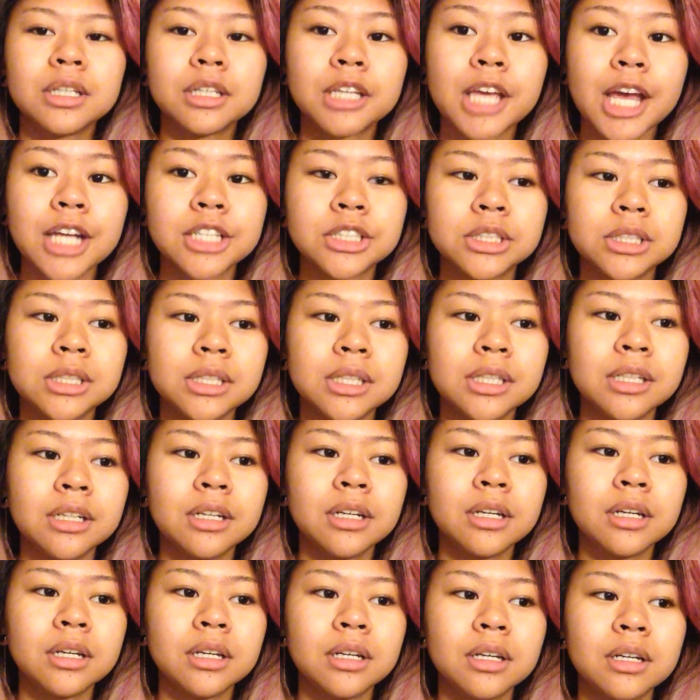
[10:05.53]
Catchy.
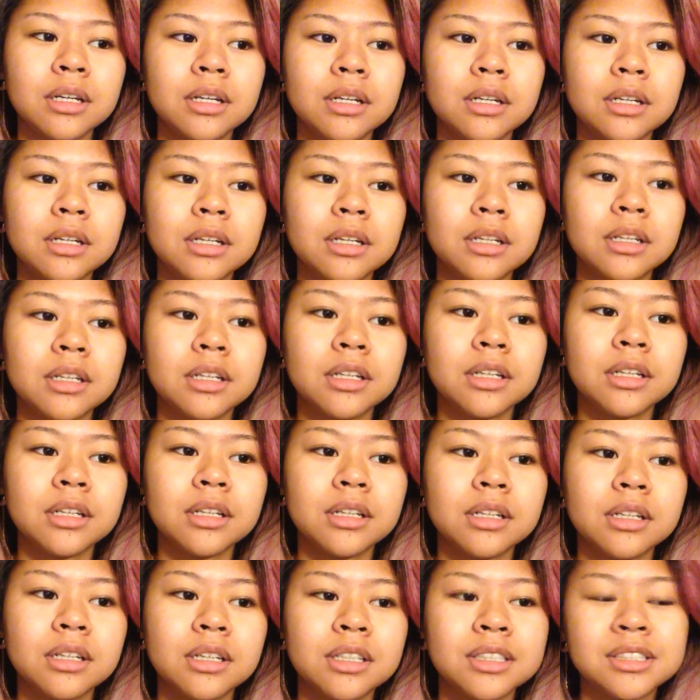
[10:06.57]

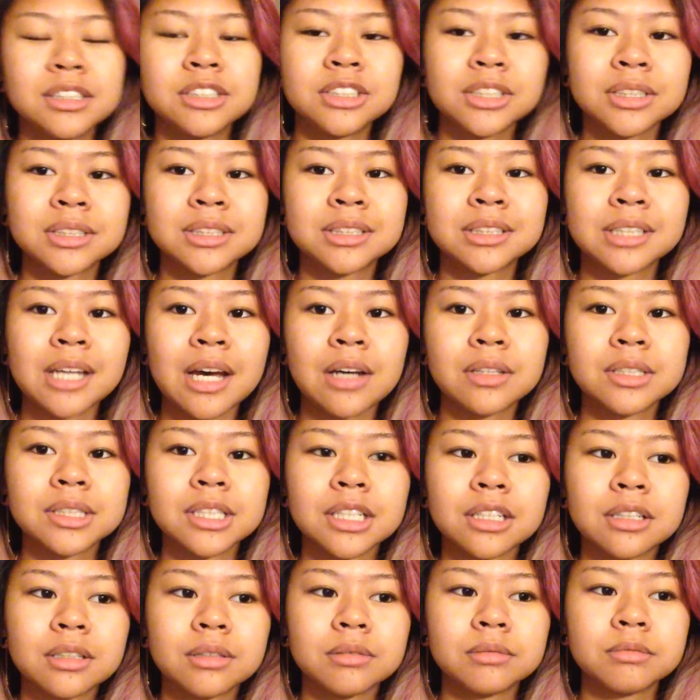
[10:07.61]
It just sounds
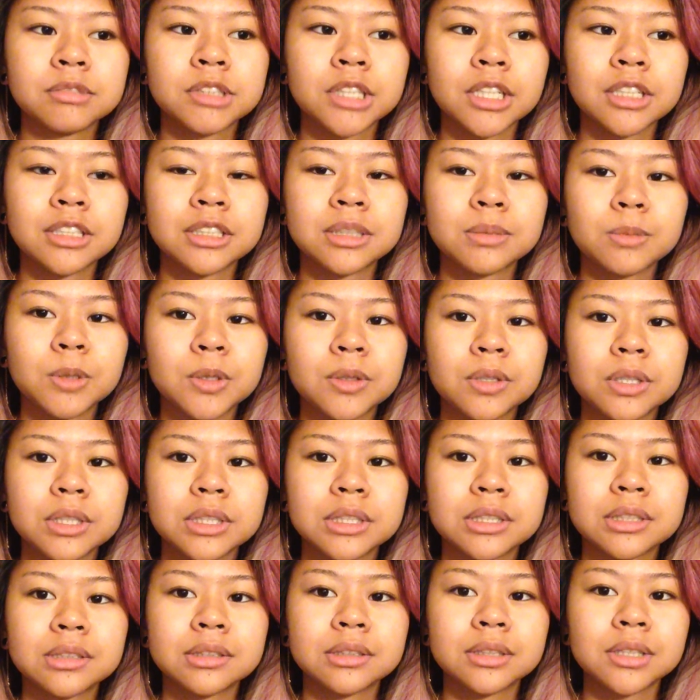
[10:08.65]
like a chain
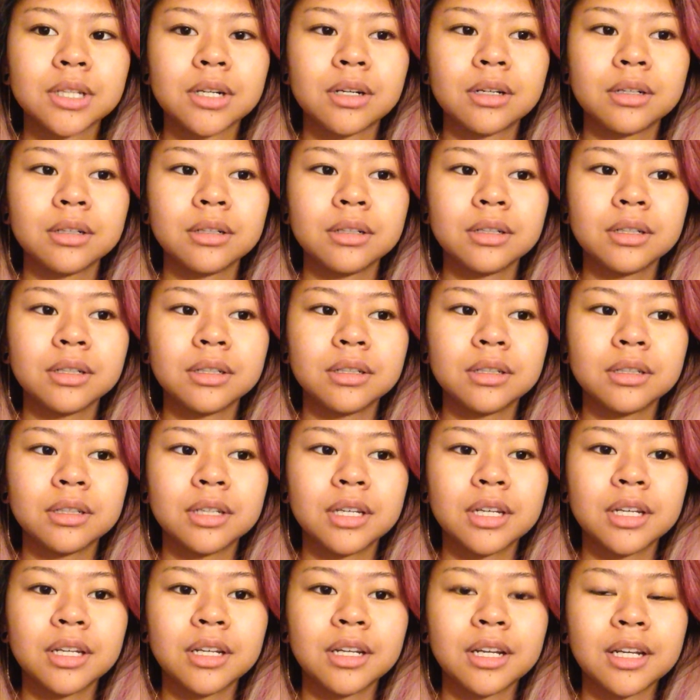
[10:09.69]
smoker's song,
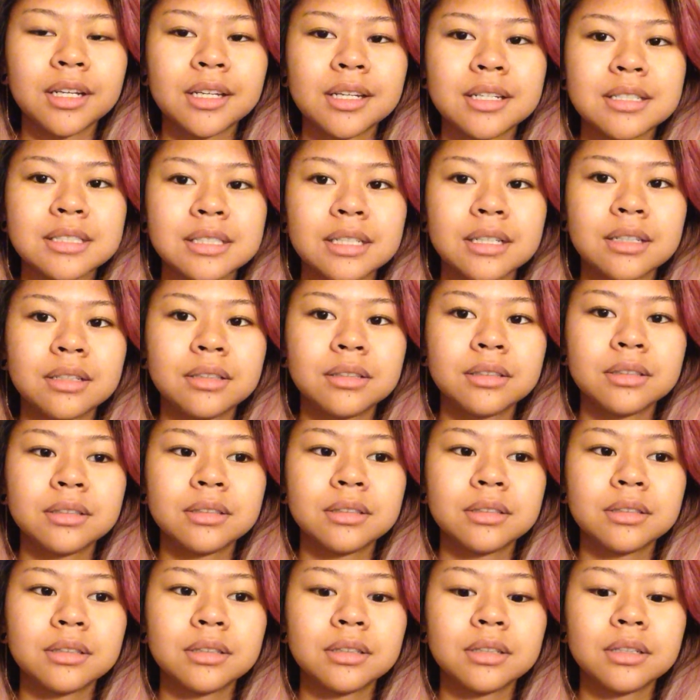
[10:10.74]
and I can tell.
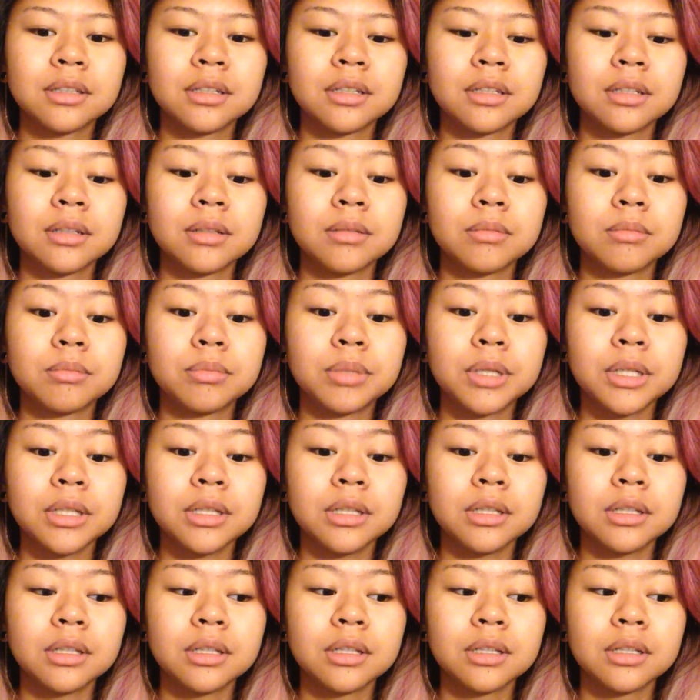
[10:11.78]

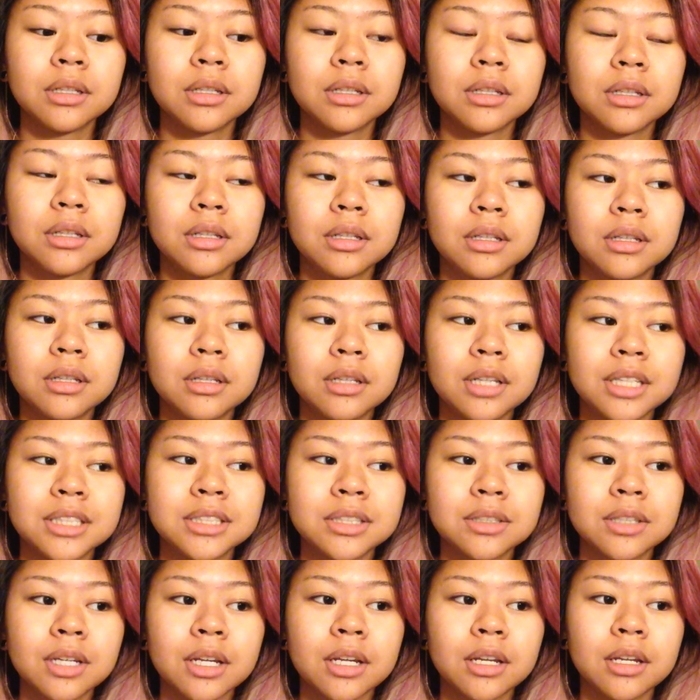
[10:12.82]
But
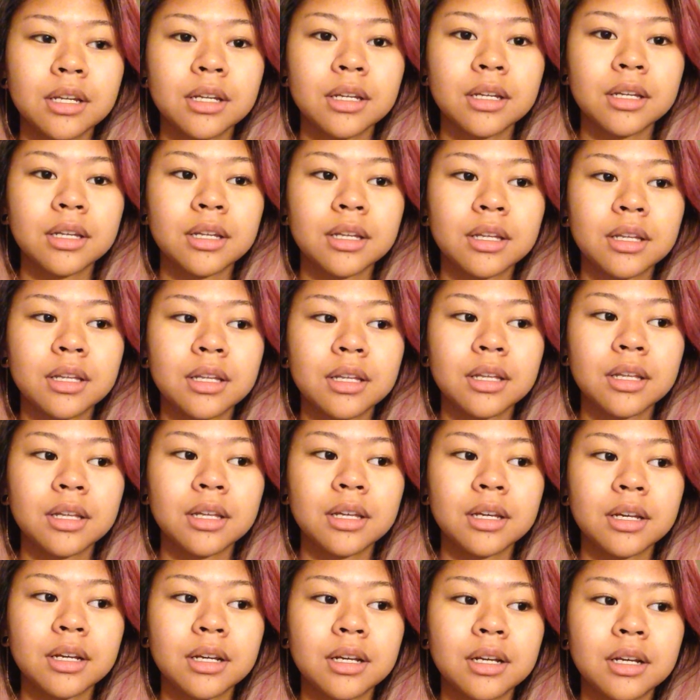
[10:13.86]
that's okay.
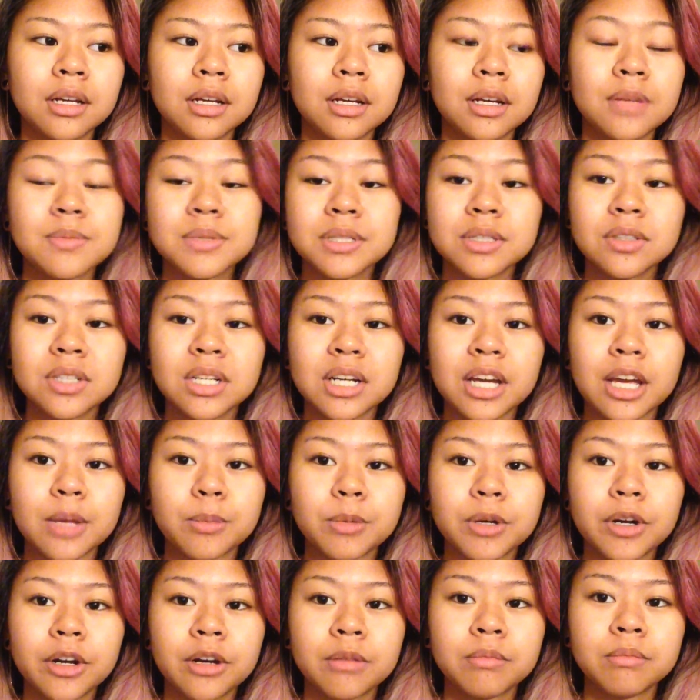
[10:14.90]
I'm still gonna
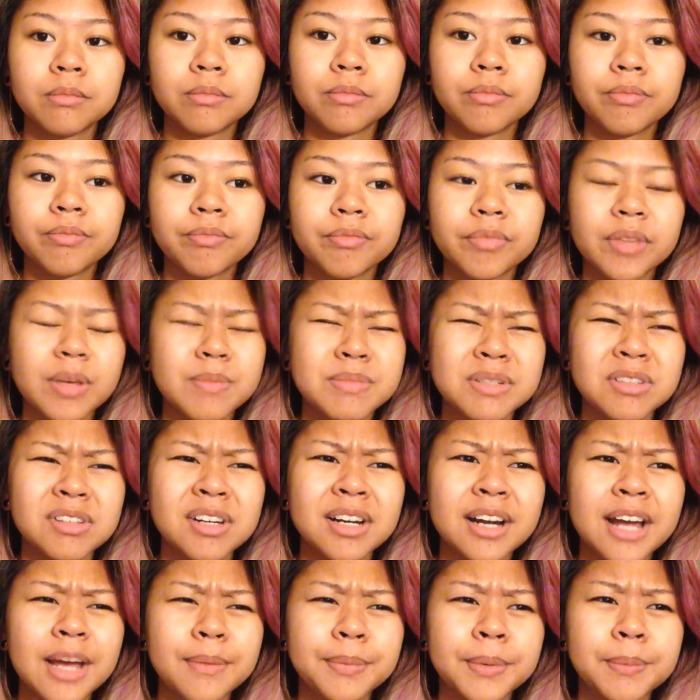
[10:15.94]
hype it up. I'm still
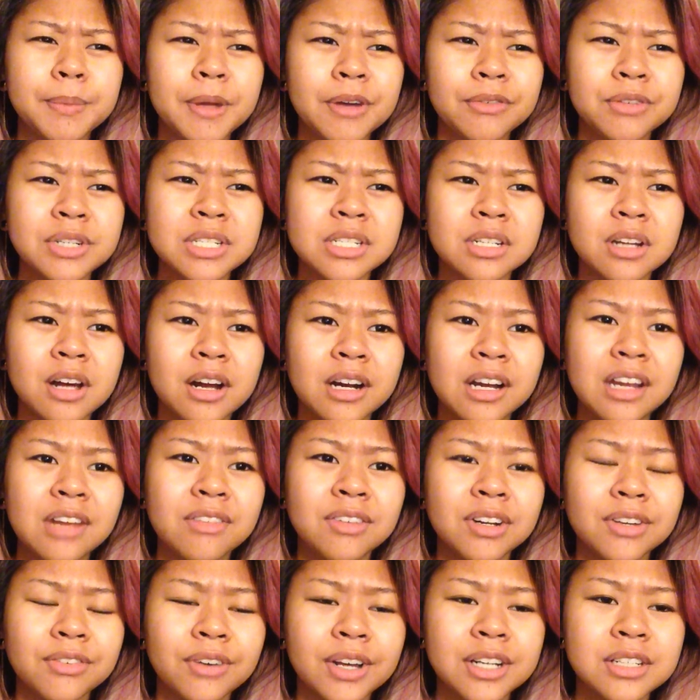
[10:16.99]
gonna hype up every song,
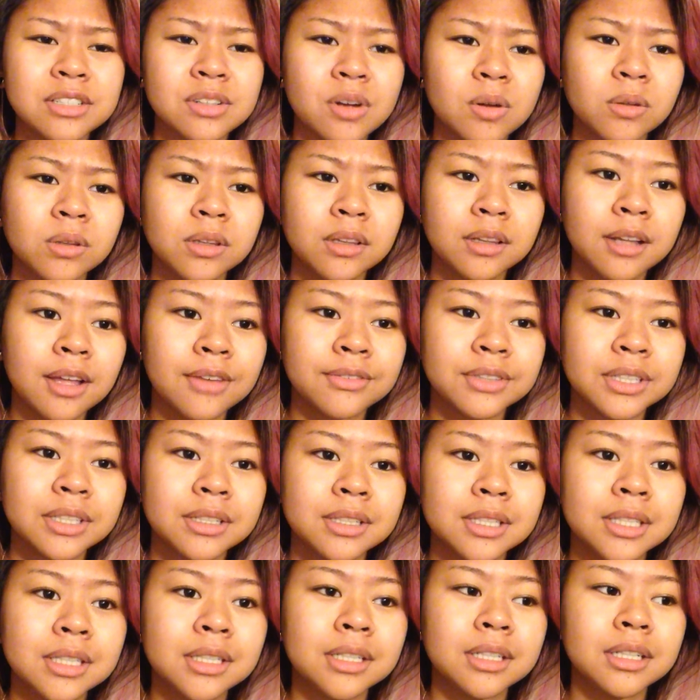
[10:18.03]
even if I don't love
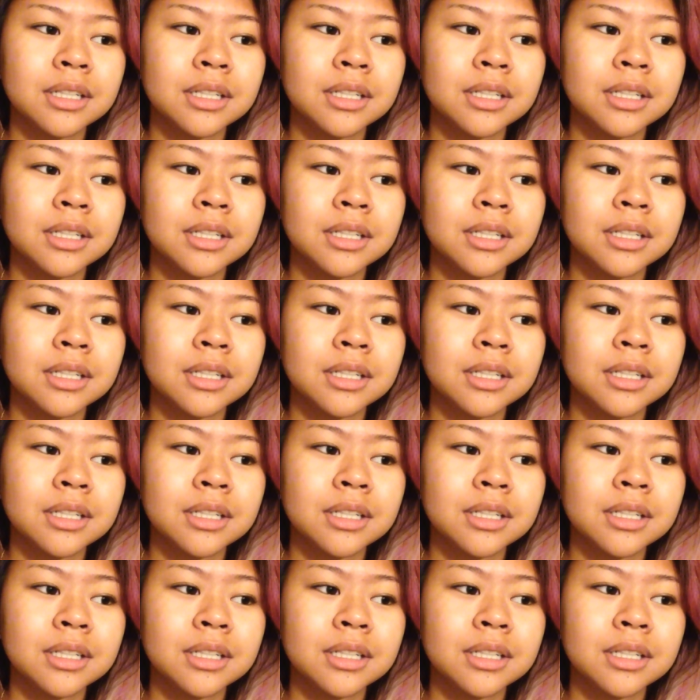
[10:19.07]
it.